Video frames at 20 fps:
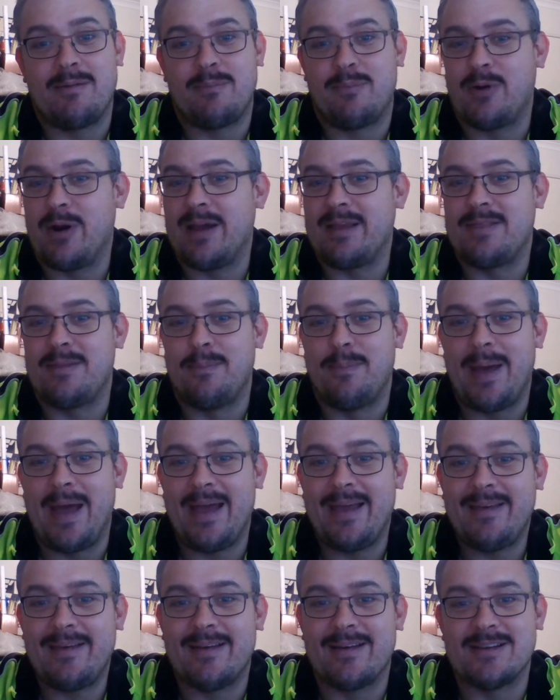break the
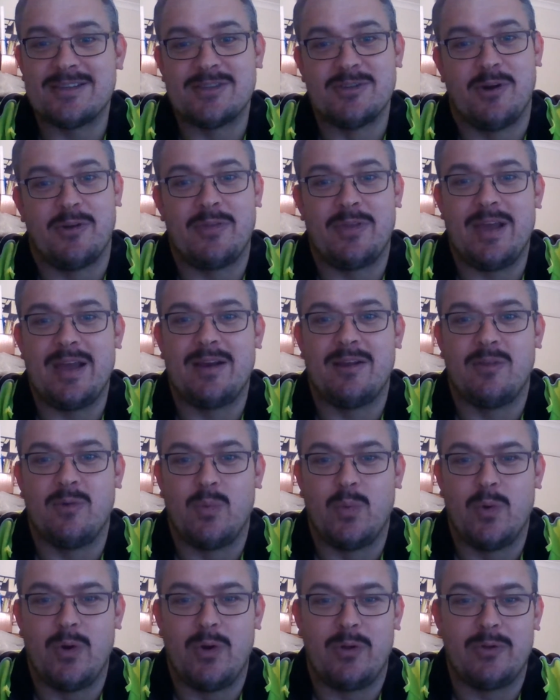bank, and it's not the end of the
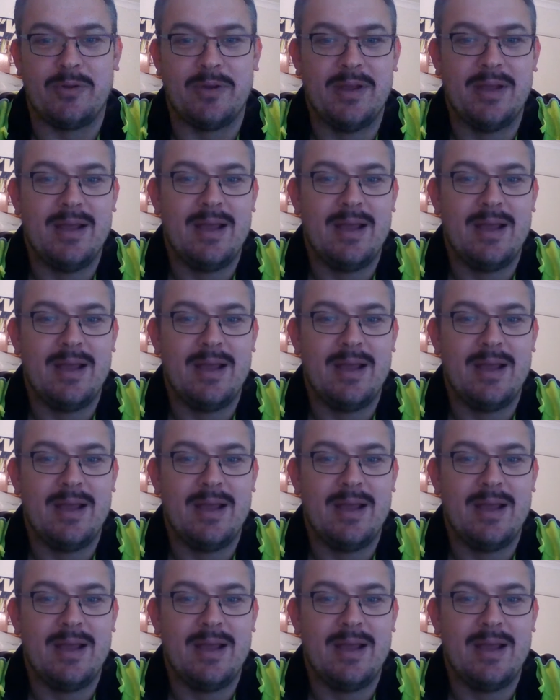world.